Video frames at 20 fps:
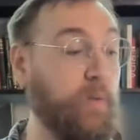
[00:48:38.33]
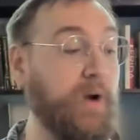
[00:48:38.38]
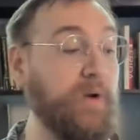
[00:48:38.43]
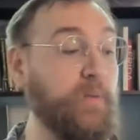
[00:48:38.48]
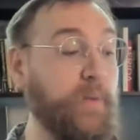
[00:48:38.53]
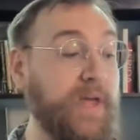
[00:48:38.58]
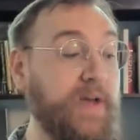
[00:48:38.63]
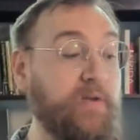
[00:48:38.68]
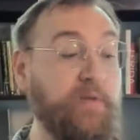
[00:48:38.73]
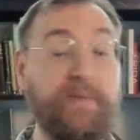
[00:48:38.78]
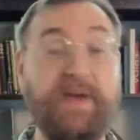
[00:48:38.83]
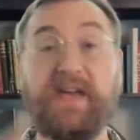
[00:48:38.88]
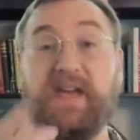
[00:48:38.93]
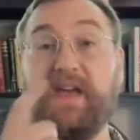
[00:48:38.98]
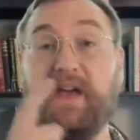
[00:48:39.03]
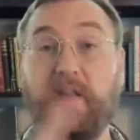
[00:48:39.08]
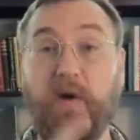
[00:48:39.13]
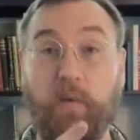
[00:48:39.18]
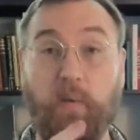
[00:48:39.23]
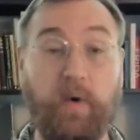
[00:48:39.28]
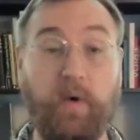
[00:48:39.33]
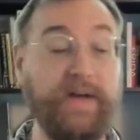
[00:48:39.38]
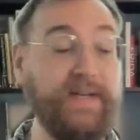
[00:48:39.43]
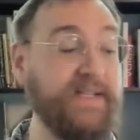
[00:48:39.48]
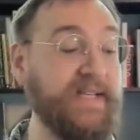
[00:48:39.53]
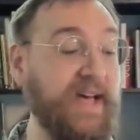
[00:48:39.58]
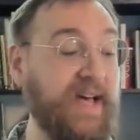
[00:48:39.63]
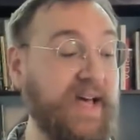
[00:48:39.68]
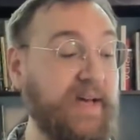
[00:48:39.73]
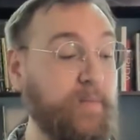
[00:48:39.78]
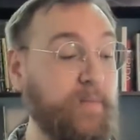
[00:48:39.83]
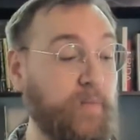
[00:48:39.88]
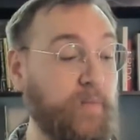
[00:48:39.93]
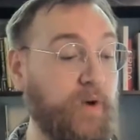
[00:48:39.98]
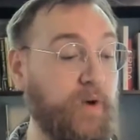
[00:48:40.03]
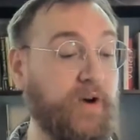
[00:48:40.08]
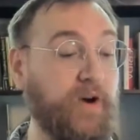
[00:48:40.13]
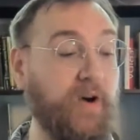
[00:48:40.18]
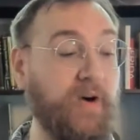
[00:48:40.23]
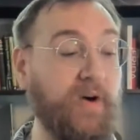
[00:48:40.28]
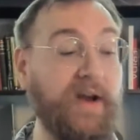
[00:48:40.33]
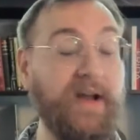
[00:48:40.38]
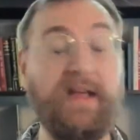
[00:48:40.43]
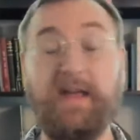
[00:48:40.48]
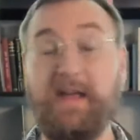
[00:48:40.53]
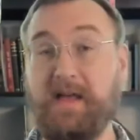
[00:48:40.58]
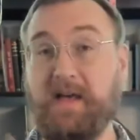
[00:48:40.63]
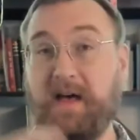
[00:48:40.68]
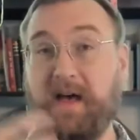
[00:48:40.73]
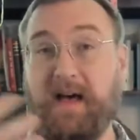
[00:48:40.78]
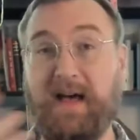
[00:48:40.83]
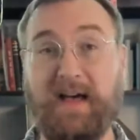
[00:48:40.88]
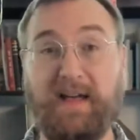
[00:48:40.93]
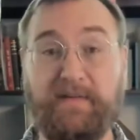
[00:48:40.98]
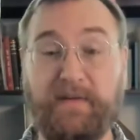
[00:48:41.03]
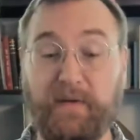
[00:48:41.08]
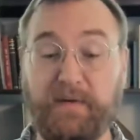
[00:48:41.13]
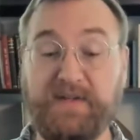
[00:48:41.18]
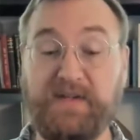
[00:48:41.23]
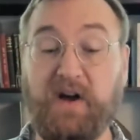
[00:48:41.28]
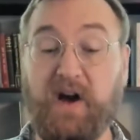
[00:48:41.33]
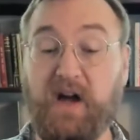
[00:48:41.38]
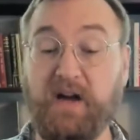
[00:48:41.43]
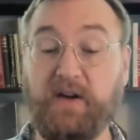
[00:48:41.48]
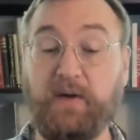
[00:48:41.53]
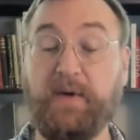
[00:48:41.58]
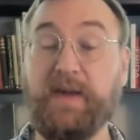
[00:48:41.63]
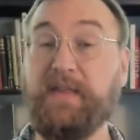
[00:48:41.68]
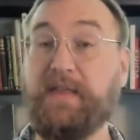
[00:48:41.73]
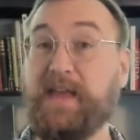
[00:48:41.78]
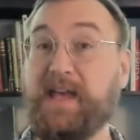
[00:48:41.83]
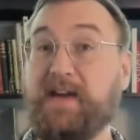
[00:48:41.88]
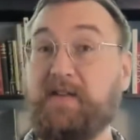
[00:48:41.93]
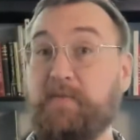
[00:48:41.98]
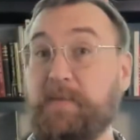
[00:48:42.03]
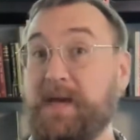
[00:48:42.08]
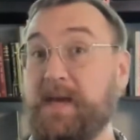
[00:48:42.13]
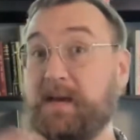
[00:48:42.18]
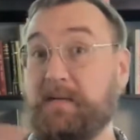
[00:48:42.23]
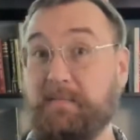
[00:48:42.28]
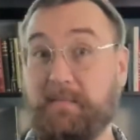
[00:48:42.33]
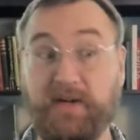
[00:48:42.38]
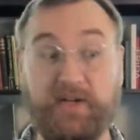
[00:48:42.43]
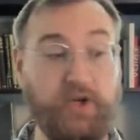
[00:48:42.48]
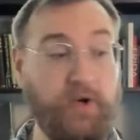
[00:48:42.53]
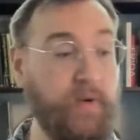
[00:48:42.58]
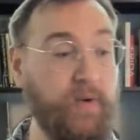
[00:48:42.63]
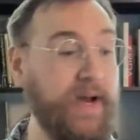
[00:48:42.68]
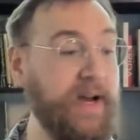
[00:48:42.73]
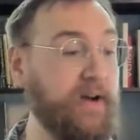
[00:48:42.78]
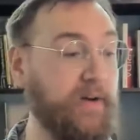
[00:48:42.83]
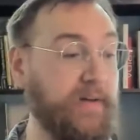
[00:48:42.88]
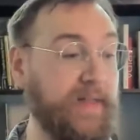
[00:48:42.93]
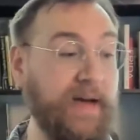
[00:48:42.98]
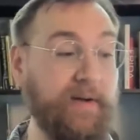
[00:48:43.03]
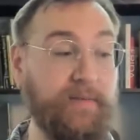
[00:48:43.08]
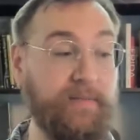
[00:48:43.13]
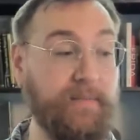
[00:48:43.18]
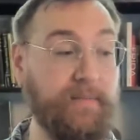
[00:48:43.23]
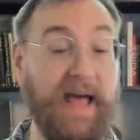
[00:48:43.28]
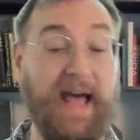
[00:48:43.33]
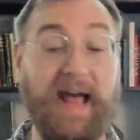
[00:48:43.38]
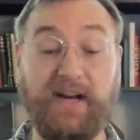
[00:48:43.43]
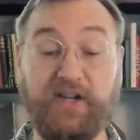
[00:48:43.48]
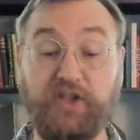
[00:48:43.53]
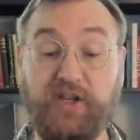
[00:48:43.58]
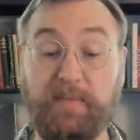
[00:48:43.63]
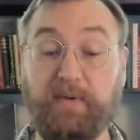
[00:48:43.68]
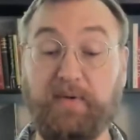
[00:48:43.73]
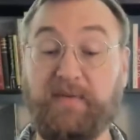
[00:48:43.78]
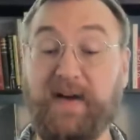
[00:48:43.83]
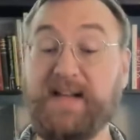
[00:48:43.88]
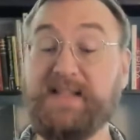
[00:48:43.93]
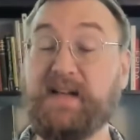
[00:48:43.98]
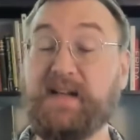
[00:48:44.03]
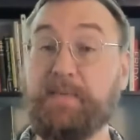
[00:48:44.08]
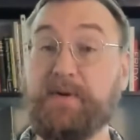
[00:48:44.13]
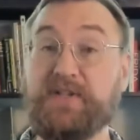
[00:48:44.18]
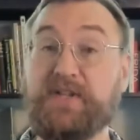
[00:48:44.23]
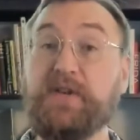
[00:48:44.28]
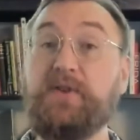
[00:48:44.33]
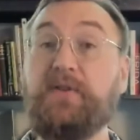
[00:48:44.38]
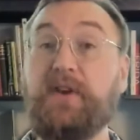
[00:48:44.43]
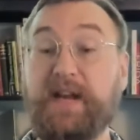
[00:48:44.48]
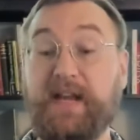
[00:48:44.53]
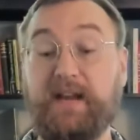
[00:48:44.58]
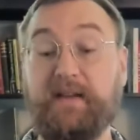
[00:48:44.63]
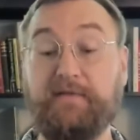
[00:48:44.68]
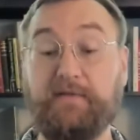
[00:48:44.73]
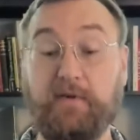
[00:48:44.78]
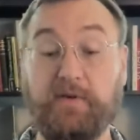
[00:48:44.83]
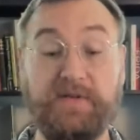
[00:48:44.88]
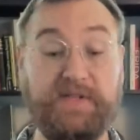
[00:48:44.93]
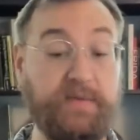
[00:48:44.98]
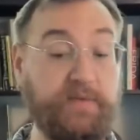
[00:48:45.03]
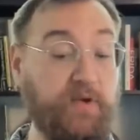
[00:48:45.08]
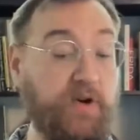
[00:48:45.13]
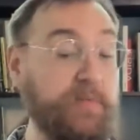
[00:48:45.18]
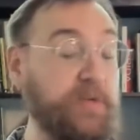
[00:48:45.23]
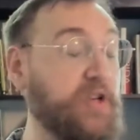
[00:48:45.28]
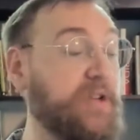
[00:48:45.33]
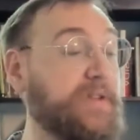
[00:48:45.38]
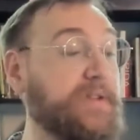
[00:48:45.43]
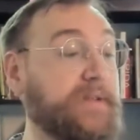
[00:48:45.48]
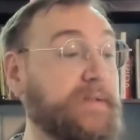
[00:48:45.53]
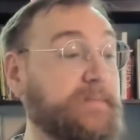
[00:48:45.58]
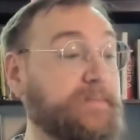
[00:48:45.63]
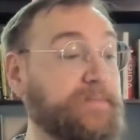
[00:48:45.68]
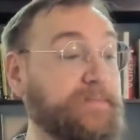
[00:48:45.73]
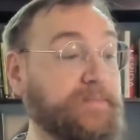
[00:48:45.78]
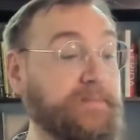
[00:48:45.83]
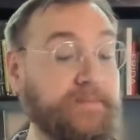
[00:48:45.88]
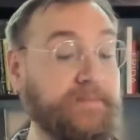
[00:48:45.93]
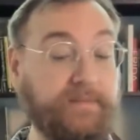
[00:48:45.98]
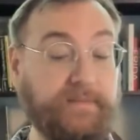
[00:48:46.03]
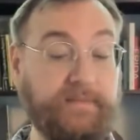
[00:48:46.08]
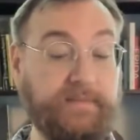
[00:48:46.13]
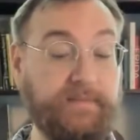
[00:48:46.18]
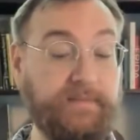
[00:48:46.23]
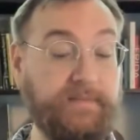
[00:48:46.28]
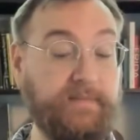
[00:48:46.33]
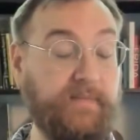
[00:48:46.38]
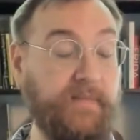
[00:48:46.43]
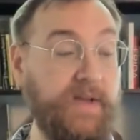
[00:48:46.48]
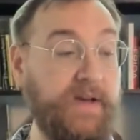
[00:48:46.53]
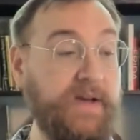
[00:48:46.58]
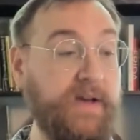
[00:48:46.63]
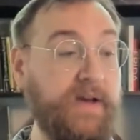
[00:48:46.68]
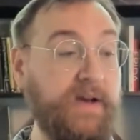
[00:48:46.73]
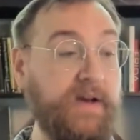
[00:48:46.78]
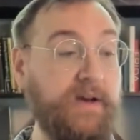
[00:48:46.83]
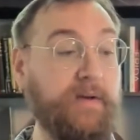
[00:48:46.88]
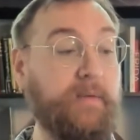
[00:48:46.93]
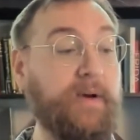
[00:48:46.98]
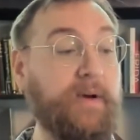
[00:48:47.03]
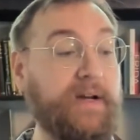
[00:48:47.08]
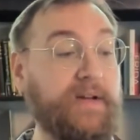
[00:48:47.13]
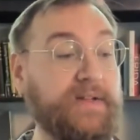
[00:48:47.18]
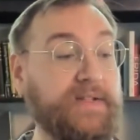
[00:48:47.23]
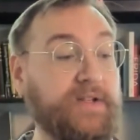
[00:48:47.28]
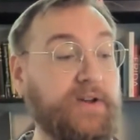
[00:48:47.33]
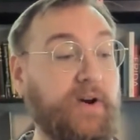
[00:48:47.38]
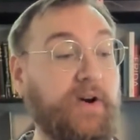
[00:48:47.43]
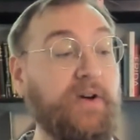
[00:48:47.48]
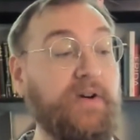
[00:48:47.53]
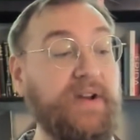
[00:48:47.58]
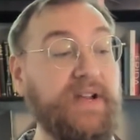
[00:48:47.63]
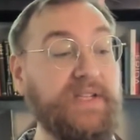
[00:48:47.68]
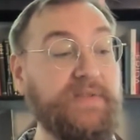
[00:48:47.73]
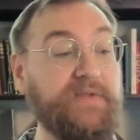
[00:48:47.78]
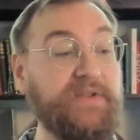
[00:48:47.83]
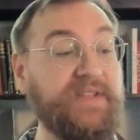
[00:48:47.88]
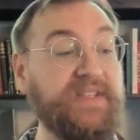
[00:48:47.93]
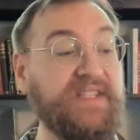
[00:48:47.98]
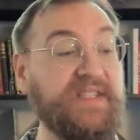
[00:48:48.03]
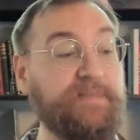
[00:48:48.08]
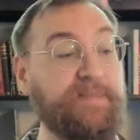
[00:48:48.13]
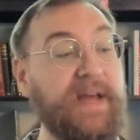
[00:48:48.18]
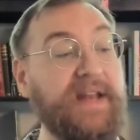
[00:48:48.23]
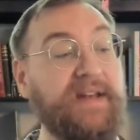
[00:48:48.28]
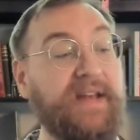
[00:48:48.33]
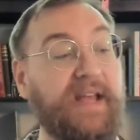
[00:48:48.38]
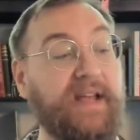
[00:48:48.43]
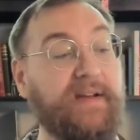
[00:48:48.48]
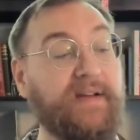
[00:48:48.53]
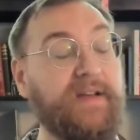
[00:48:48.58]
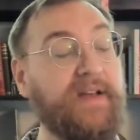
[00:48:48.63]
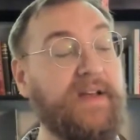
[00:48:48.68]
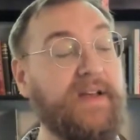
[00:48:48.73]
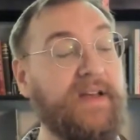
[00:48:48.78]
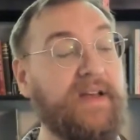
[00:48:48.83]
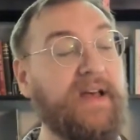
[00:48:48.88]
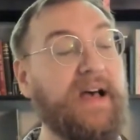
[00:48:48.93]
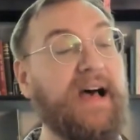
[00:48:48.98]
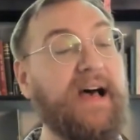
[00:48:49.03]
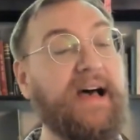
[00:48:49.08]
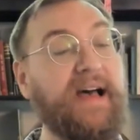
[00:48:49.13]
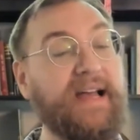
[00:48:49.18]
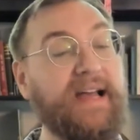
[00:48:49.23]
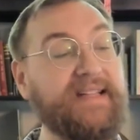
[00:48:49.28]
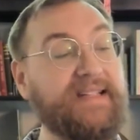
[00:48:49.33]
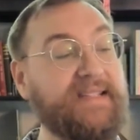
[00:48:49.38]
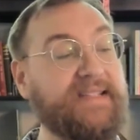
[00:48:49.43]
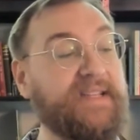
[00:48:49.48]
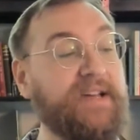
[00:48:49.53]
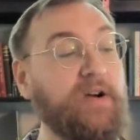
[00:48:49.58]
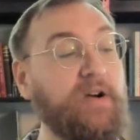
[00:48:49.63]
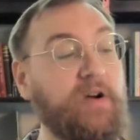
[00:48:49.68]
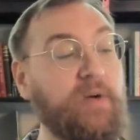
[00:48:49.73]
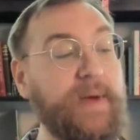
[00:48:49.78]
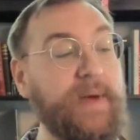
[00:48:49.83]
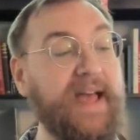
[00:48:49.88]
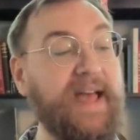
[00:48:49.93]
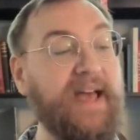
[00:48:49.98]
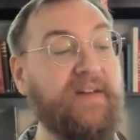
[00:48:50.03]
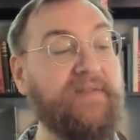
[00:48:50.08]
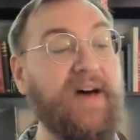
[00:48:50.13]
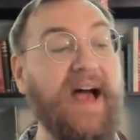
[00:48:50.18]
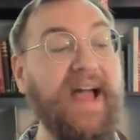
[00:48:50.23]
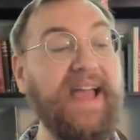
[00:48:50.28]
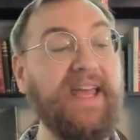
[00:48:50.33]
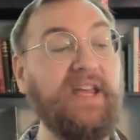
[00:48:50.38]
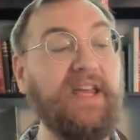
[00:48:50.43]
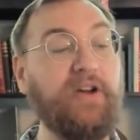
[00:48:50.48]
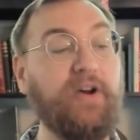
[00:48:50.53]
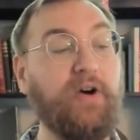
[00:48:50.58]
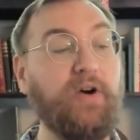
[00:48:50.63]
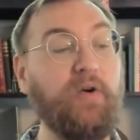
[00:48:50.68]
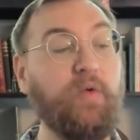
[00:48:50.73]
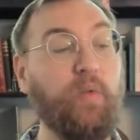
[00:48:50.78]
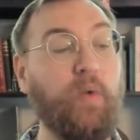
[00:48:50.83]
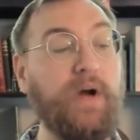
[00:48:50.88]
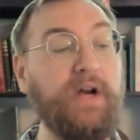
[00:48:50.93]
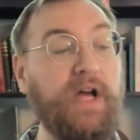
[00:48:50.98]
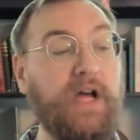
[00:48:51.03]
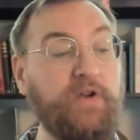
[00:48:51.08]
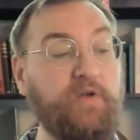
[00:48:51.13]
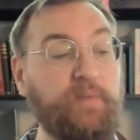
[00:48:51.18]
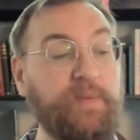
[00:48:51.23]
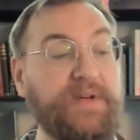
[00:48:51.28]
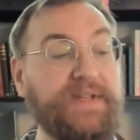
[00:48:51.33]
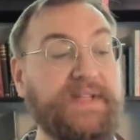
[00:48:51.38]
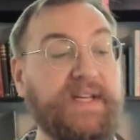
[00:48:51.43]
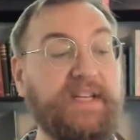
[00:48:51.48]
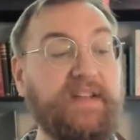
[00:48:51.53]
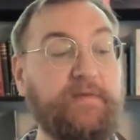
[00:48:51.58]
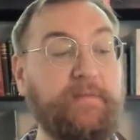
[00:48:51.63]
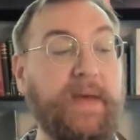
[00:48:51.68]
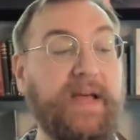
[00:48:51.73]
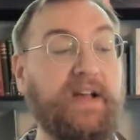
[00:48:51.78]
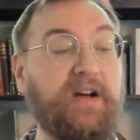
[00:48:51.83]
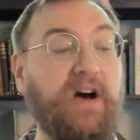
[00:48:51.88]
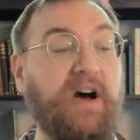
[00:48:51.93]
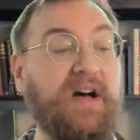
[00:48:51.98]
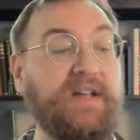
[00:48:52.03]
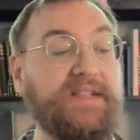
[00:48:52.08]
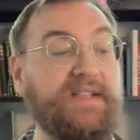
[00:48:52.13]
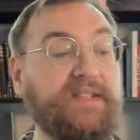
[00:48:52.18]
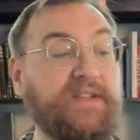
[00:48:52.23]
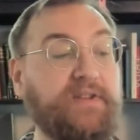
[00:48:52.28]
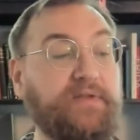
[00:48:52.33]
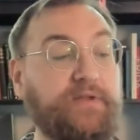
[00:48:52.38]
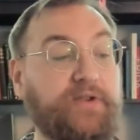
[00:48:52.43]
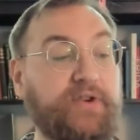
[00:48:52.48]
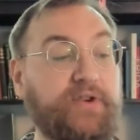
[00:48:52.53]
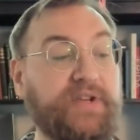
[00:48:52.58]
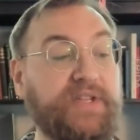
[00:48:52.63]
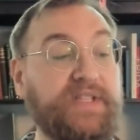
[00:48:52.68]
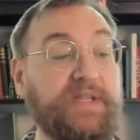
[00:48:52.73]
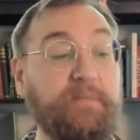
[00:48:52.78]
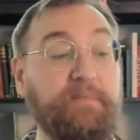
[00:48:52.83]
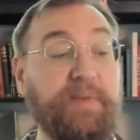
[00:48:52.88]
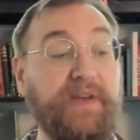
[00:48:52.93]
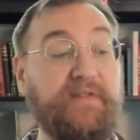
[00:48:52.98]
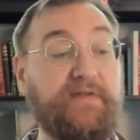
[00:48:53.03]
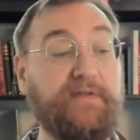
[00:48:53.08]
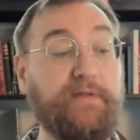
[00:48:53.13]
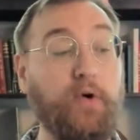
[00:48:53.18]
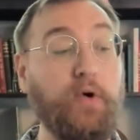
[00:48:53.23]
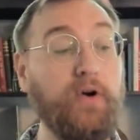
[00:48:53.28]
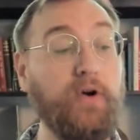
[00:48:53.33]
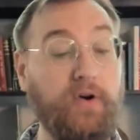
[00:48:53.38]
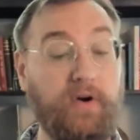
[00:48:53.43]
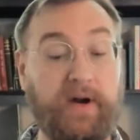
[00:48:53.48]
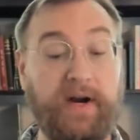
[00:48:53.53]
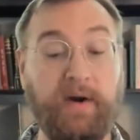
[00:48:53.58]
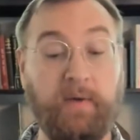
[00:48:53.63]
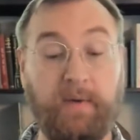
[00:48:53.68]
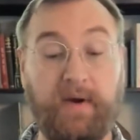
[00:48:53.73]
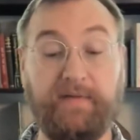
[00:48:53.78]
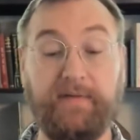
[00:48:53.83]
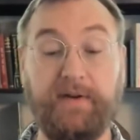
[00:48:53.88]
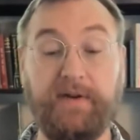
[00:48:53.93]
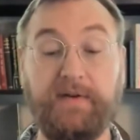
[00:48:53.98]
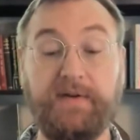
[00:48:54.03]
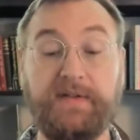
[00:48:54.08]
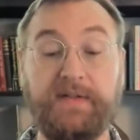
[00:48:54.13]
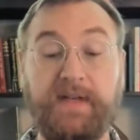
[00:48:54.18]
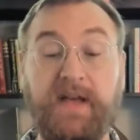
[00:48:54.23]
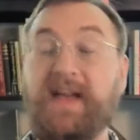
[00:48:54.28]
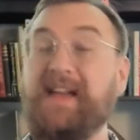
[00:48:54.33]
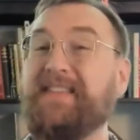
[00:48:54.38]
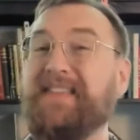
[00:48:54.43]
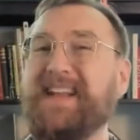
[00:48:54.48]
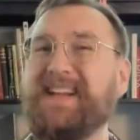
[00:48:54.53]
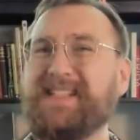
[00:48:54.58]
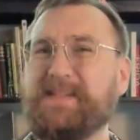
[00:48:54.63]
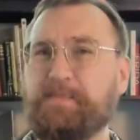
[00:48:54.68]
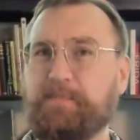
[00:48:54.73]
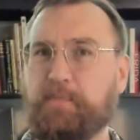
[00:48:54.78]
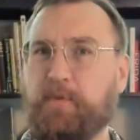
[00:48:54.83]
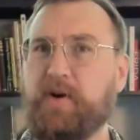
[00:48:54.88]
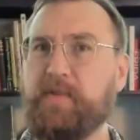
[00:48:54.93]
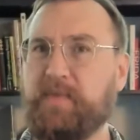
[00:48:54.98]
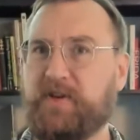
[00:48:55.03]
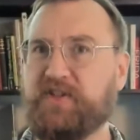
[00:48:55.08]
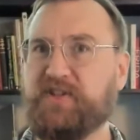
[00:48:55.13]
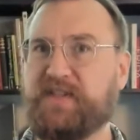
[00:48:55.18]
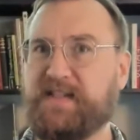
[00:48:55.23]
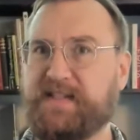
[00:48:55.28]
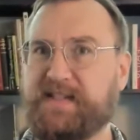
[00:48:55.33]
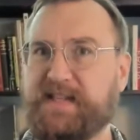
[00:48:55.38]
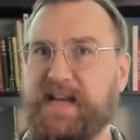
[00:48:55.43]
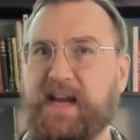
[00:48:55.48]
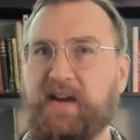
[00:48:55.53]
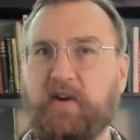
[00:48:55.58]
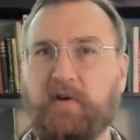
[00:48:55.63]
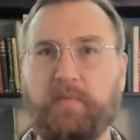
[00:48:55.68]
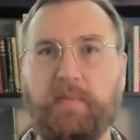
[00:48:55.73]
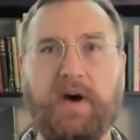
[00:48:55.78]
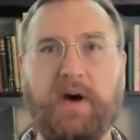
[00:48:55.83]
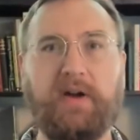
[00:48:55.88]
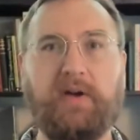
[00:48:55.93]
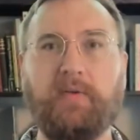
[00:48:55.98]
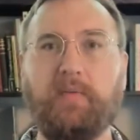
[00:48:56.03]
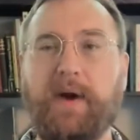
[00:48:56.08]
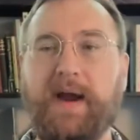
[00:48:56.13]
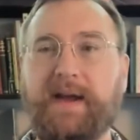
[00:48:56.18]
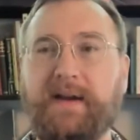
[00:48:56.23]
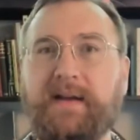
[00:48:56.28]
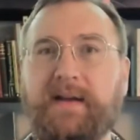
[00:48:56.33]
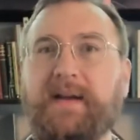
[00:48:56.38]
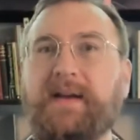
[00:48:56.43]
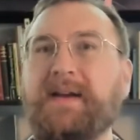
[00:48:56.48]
1 week would be one time occurring. If it was an ongoing thing, it would be much greater. That actually provides opportunity for subscriptions. What else? Earnings versus spending. At 0, we have I incur 100% of my costs of goods before earning revenues. That is pretty much the standard model, right?